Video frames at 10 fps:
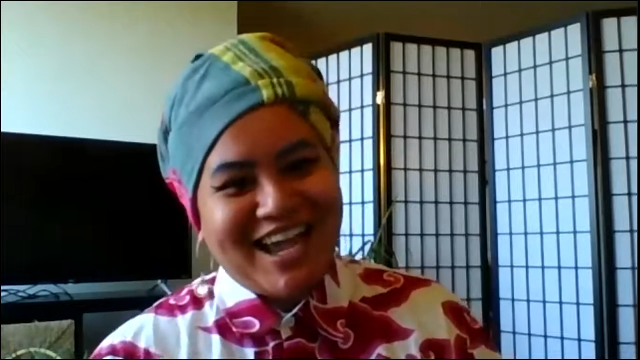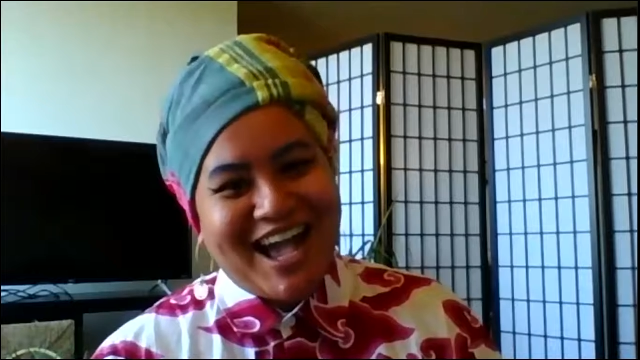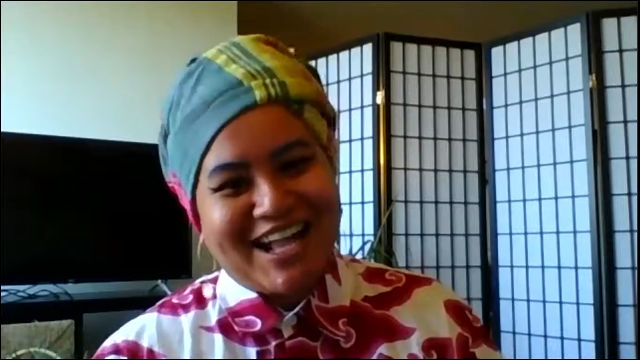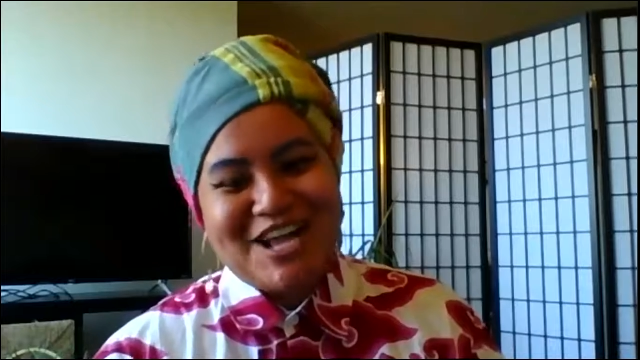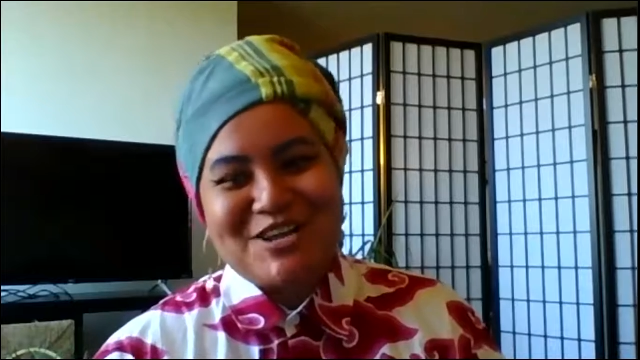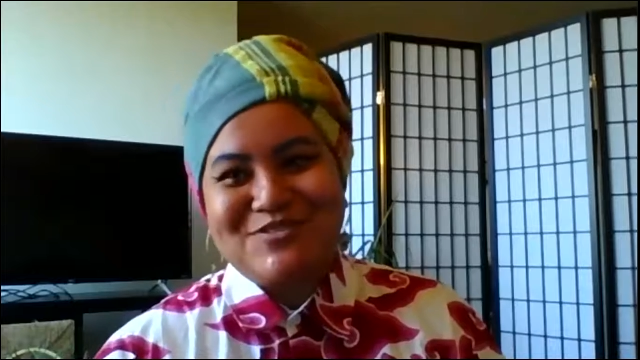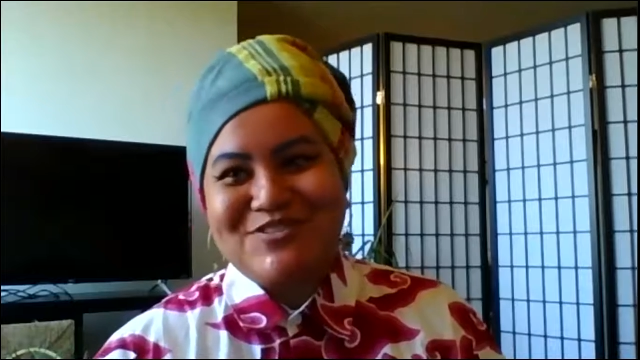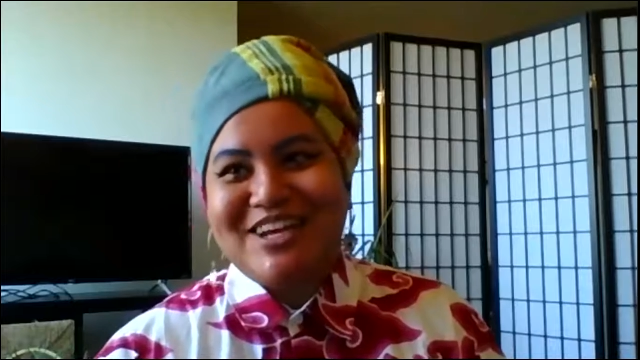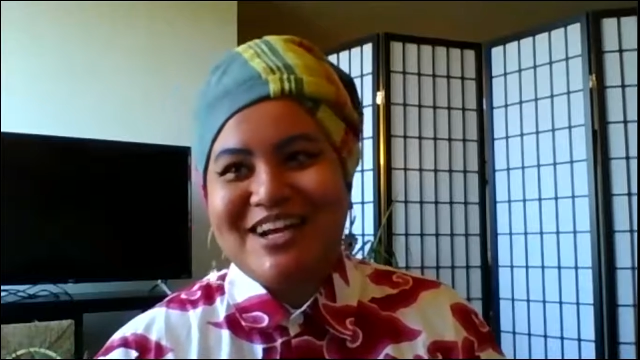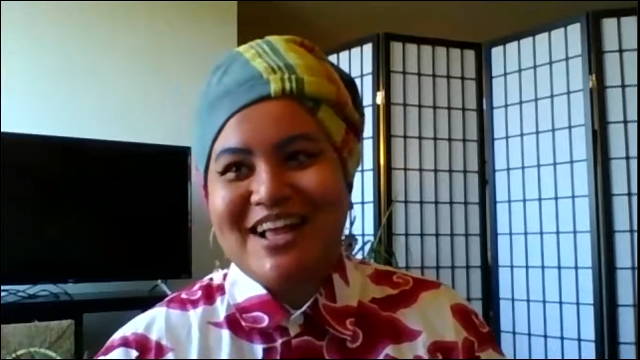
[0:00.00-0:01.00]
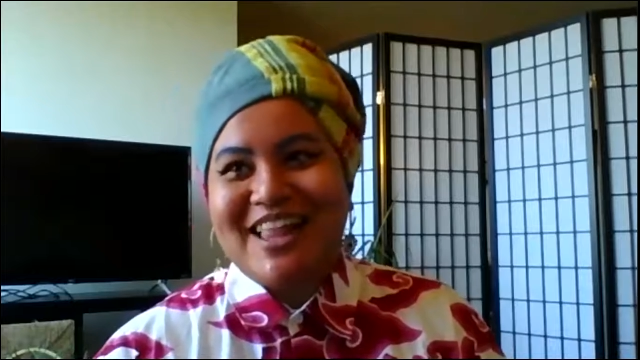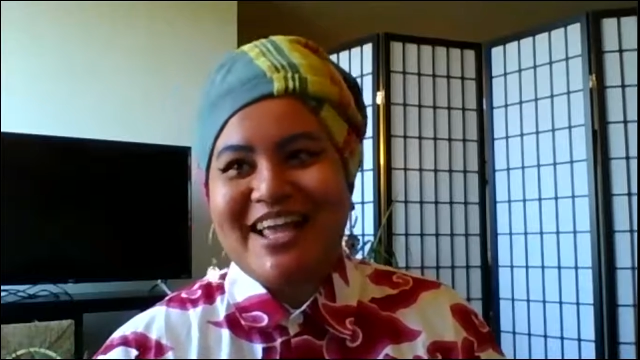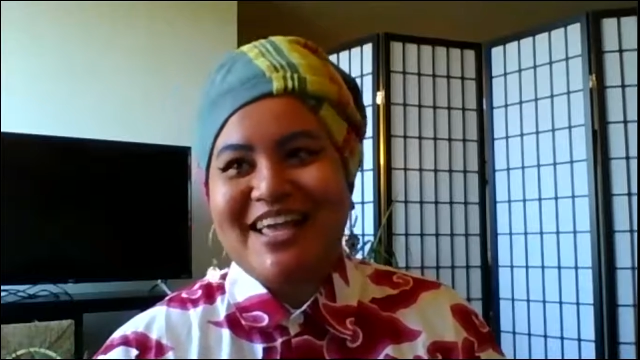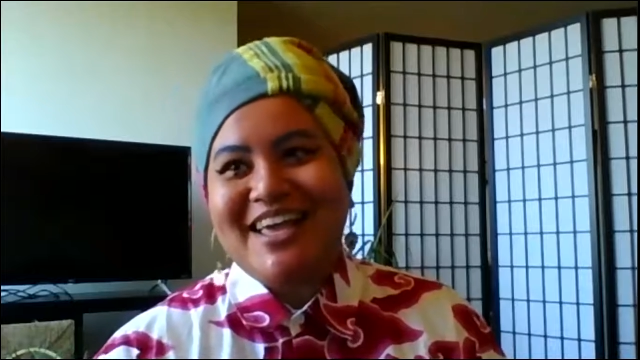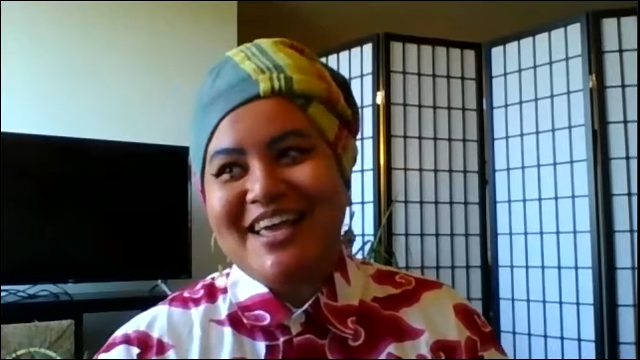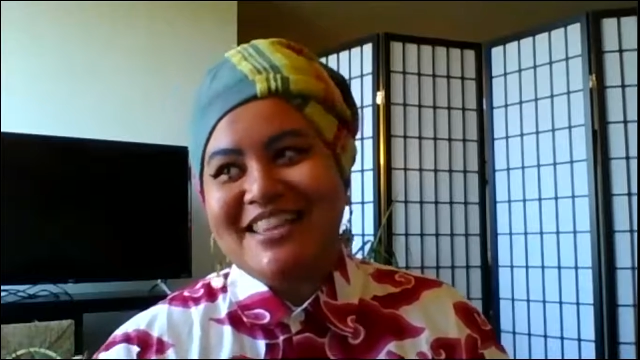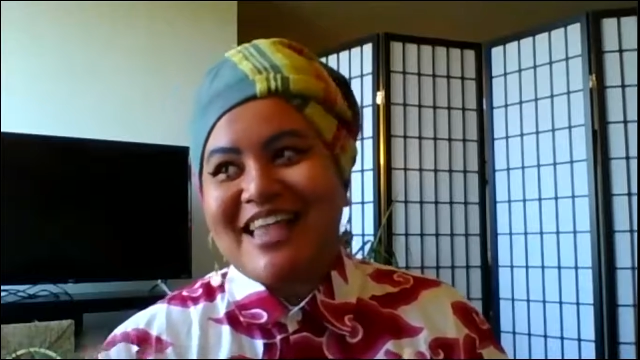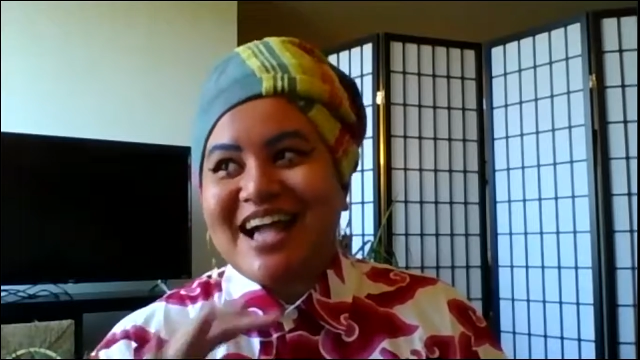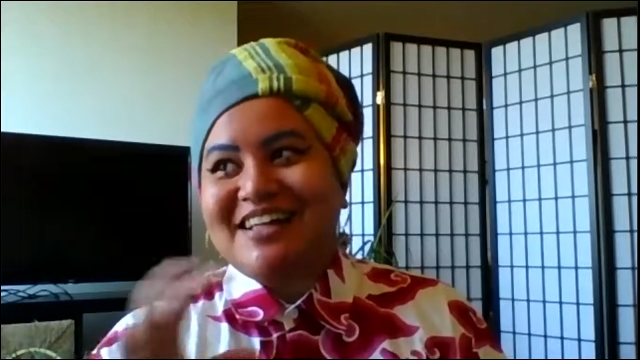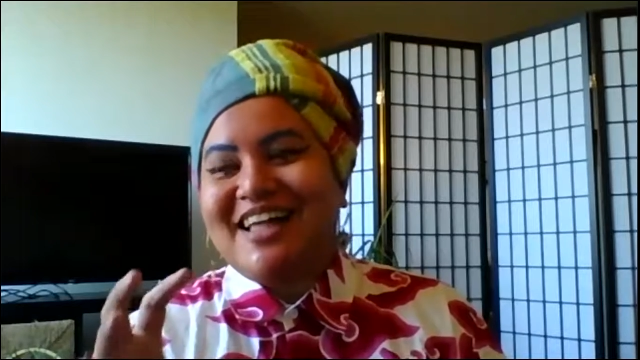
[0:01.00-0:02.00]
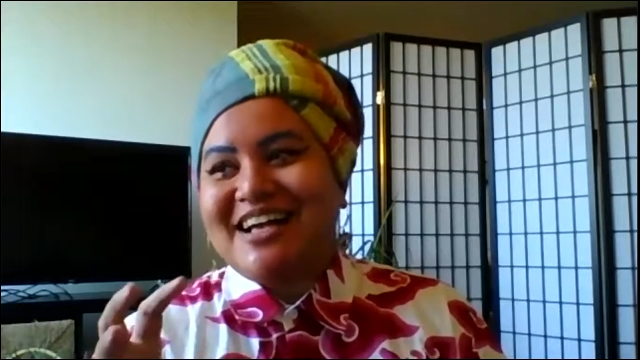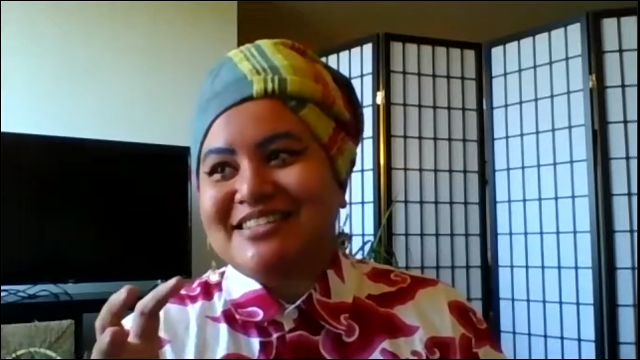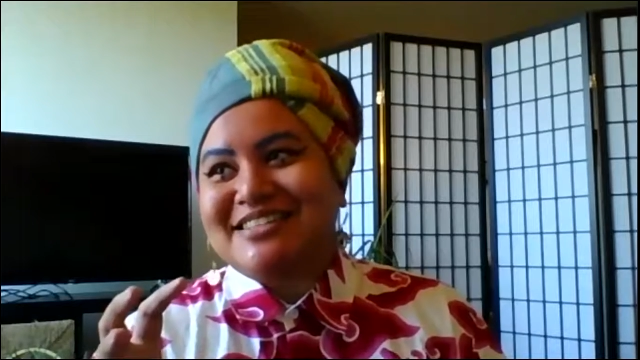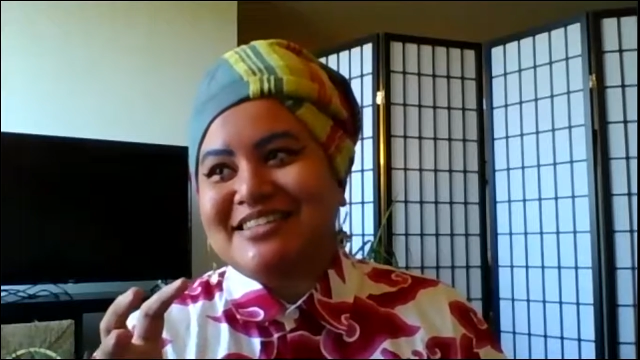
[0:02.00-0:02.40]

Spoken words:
I kind of learned like that class